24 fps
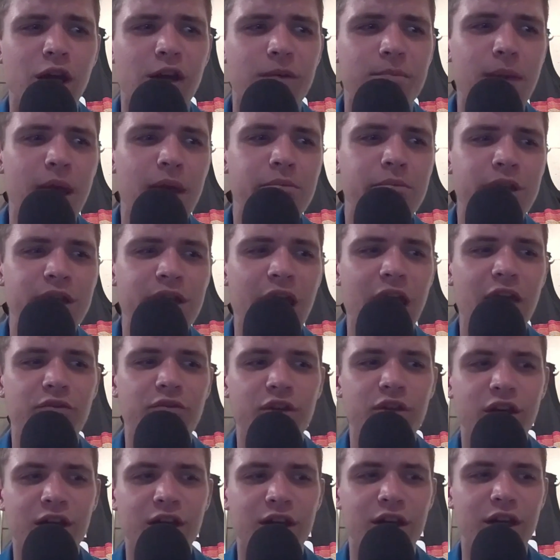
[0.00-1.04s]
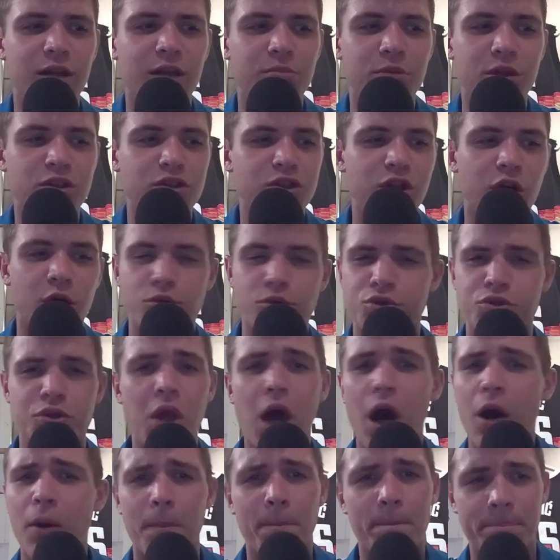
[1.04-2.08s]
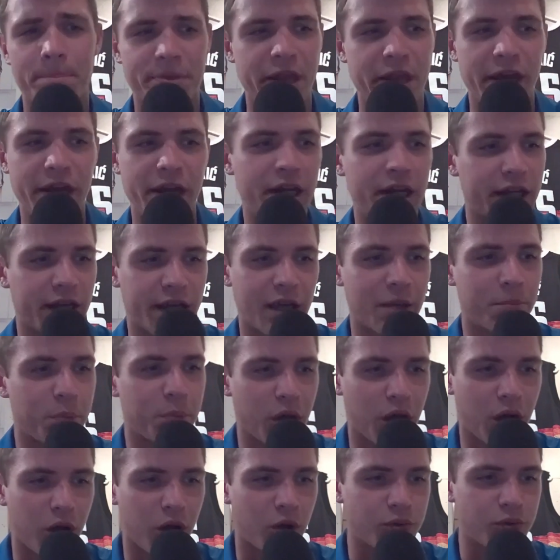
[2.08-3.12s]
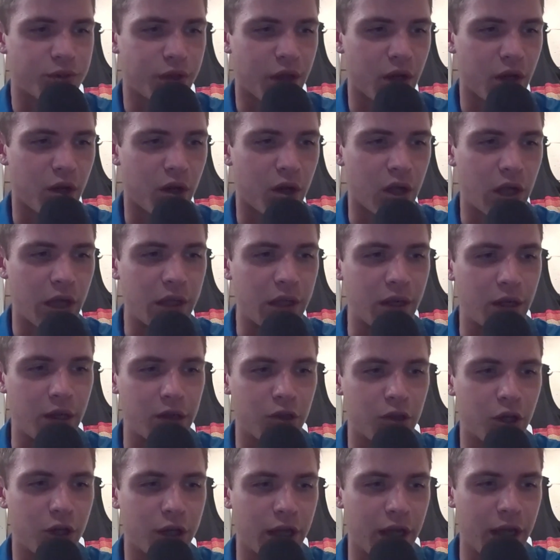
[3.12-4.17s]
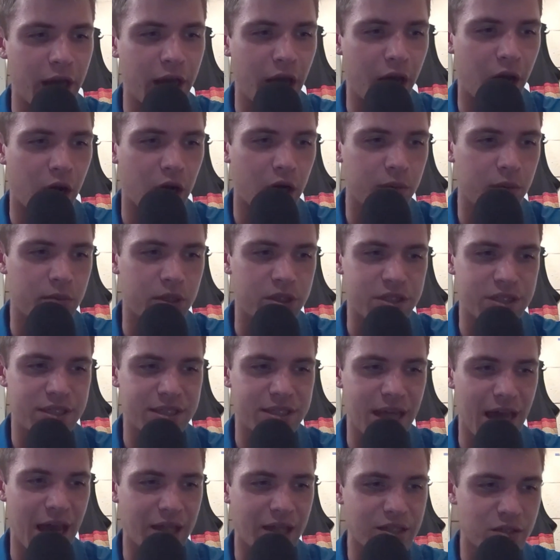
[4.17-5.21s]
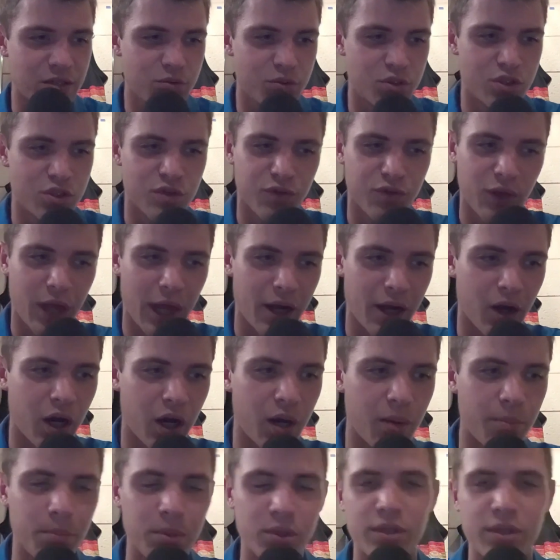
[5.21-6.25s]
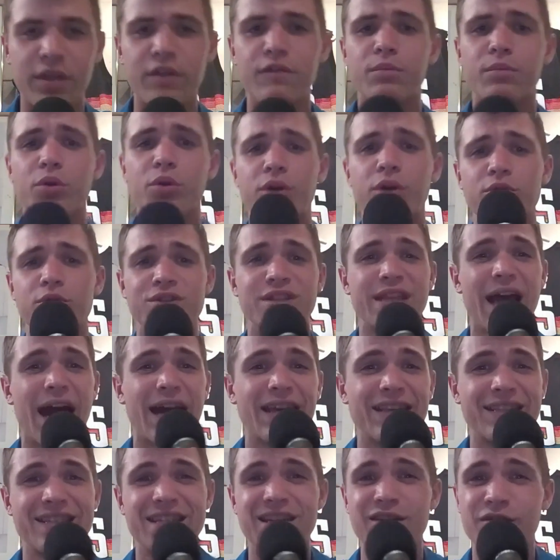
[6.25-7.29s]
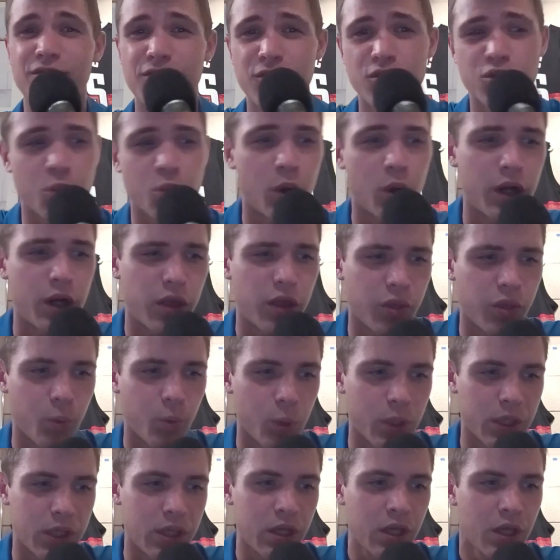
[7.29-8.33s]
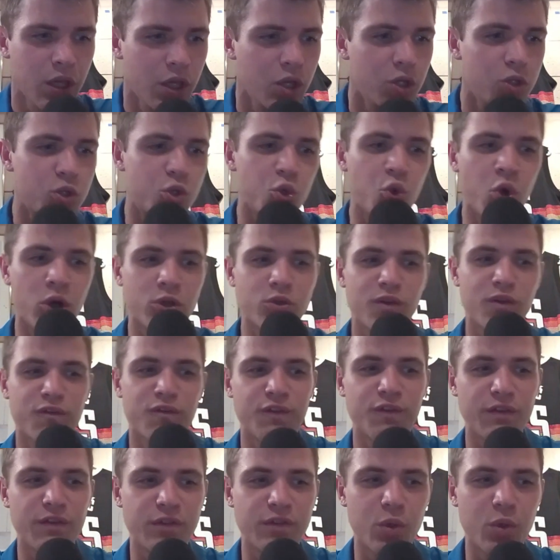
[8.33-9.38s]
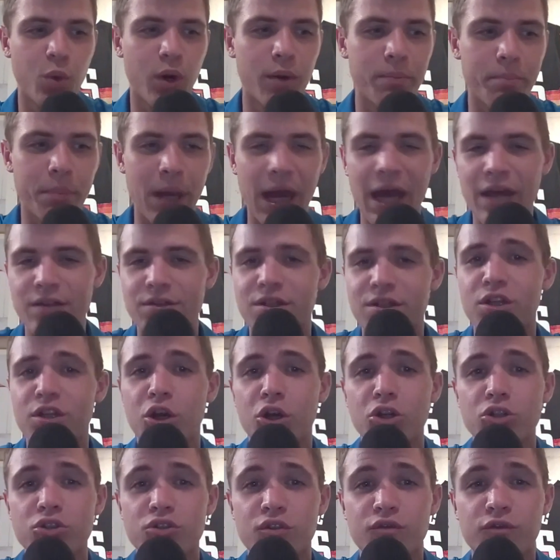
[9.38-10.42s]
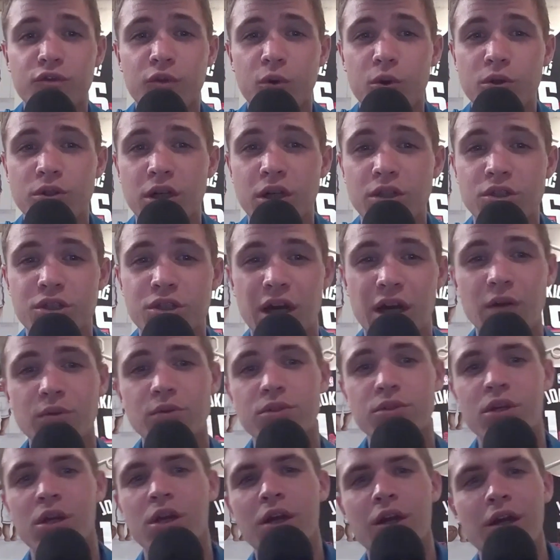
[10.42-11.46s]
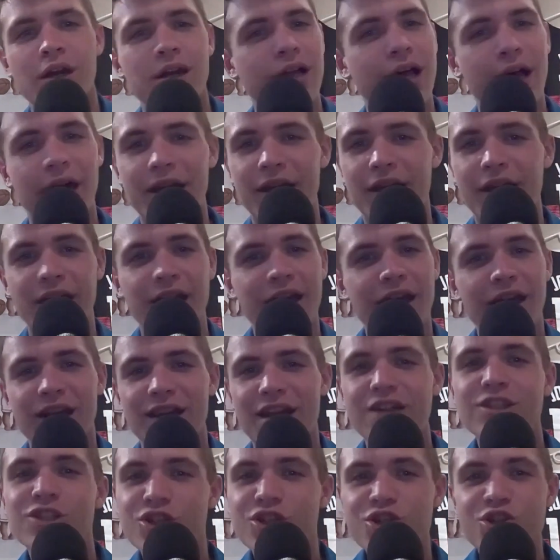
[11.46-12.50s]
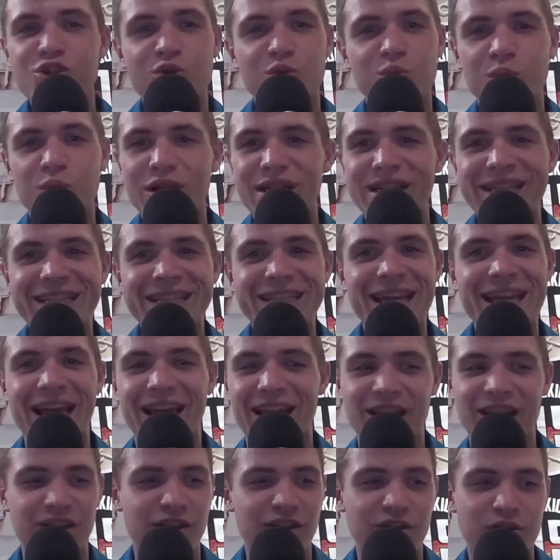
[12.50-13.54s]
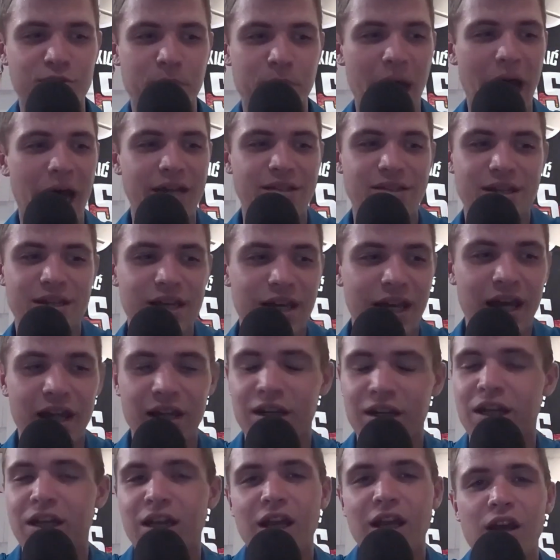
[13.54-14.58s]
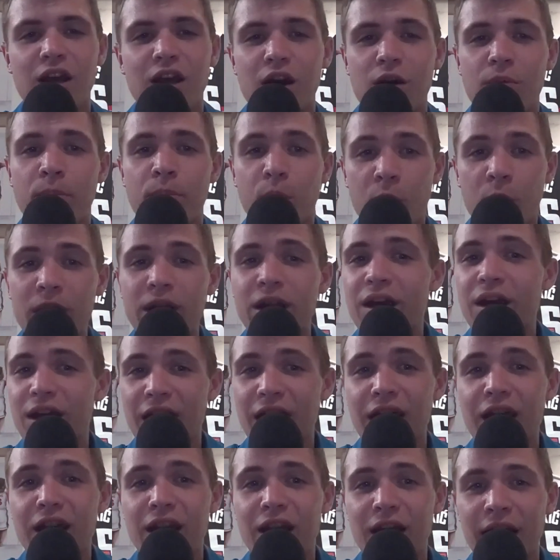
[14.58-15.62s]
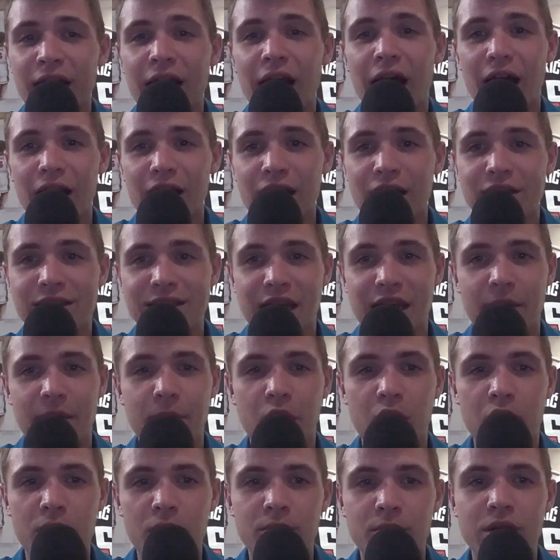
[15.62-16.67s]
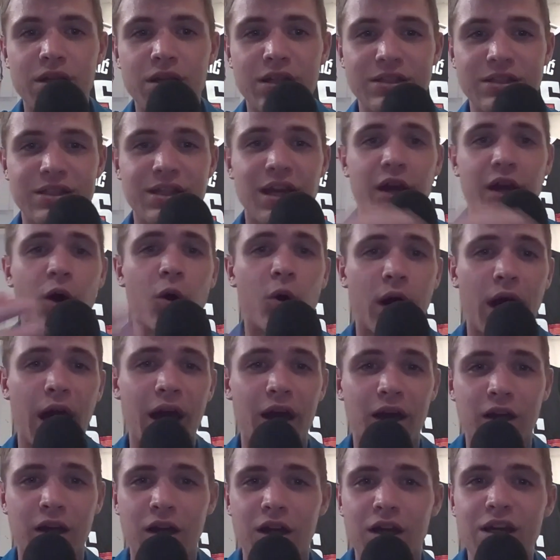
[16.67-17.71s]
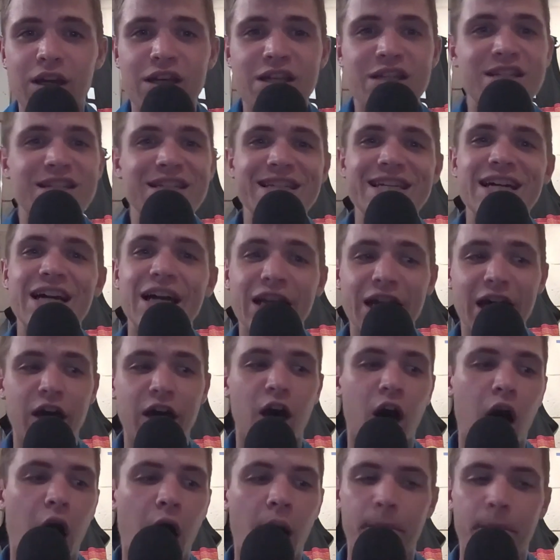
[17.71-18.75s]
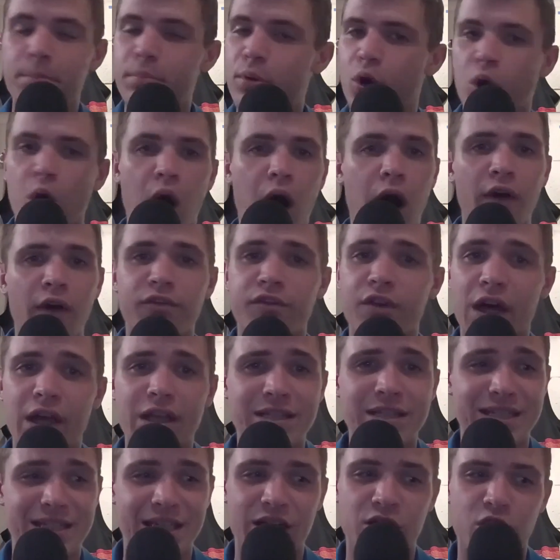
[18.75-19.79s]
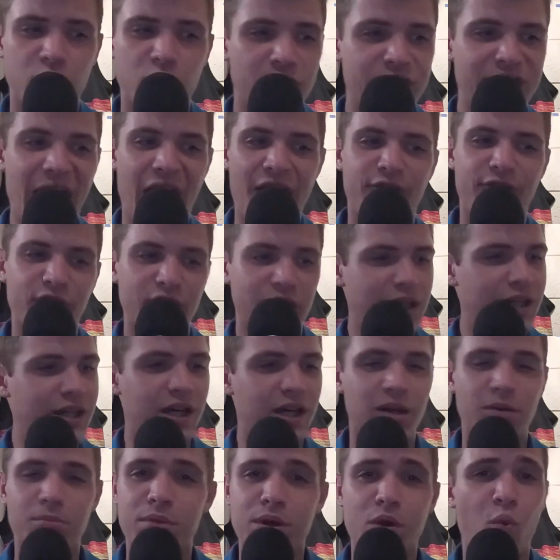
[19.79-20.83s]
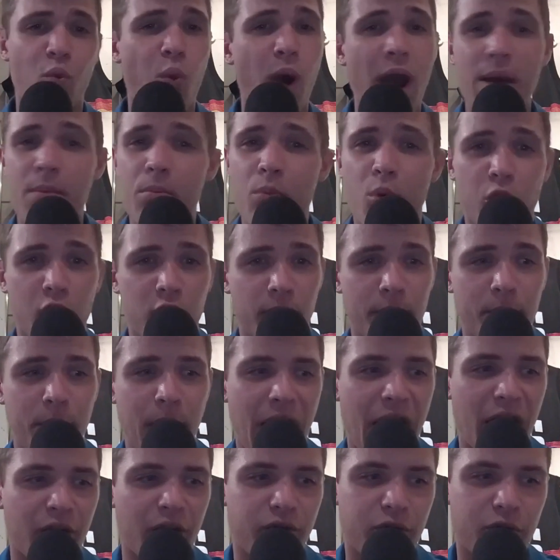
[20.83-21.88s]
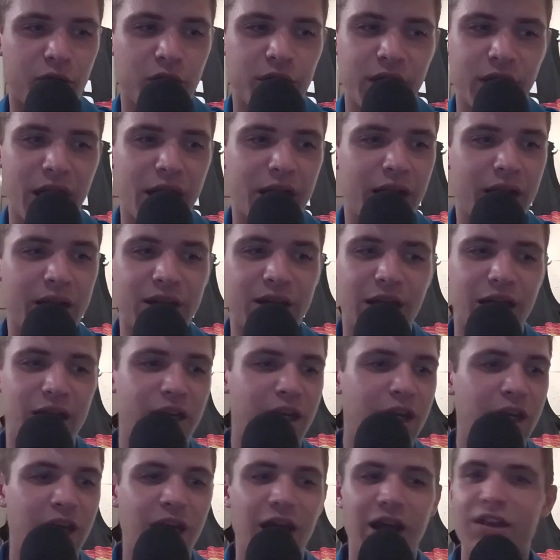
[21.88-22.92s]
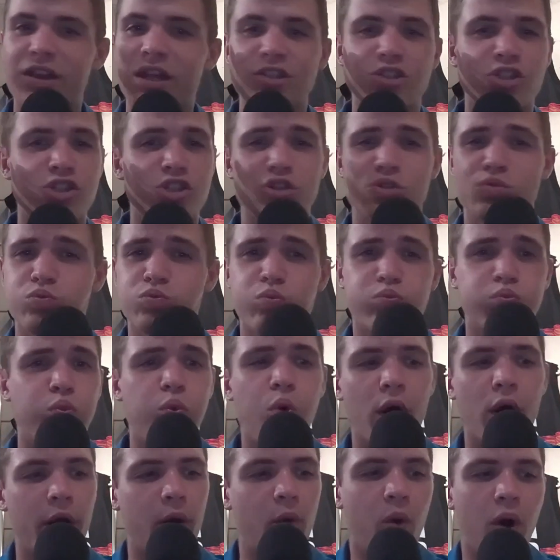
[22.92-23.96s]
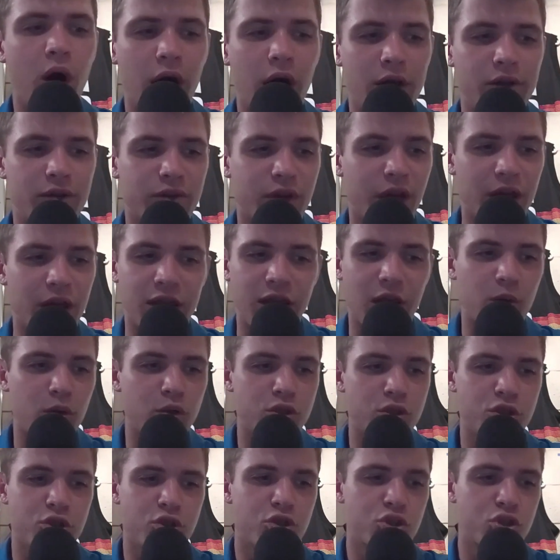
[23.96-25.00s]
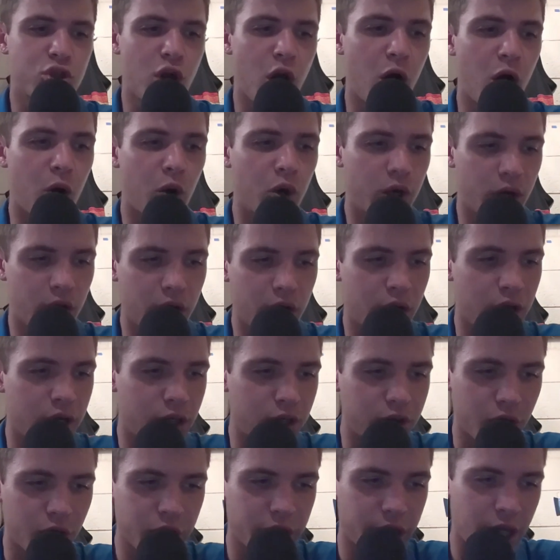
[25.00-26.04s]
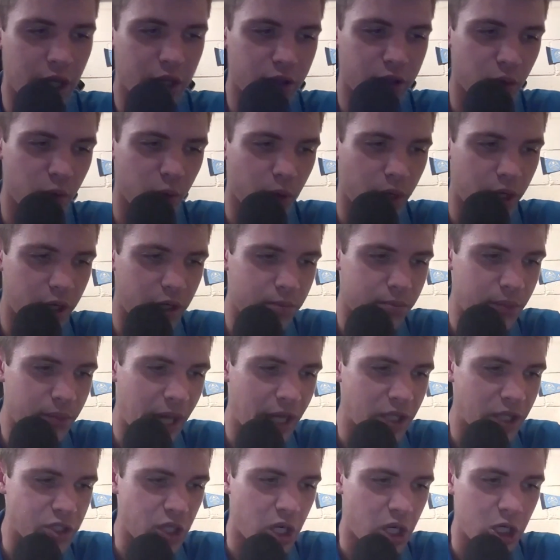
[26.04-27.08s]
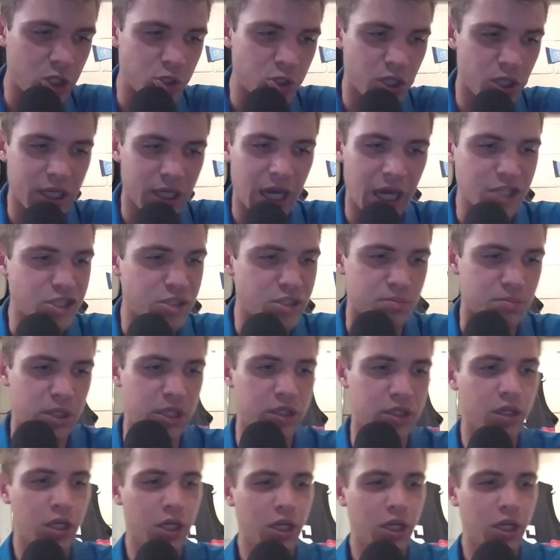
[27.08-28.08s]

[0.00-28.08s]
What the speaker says: Navy could keep this close. No, they didn't keep it close at all. And looking at Hartman's stats, he was just flat out unbelievable. He was 19 for 23, 251 passing yards, and 4 touchdowns. Like, that's just ridiculous passing. And bringing in a guy like Sam Hartman, it's like, okay, he's going to up your offense and you're definitely going to be way more impactful at that end. And that's just what it was. Like, they were just so good. And looking at their running backs, Audric Esmond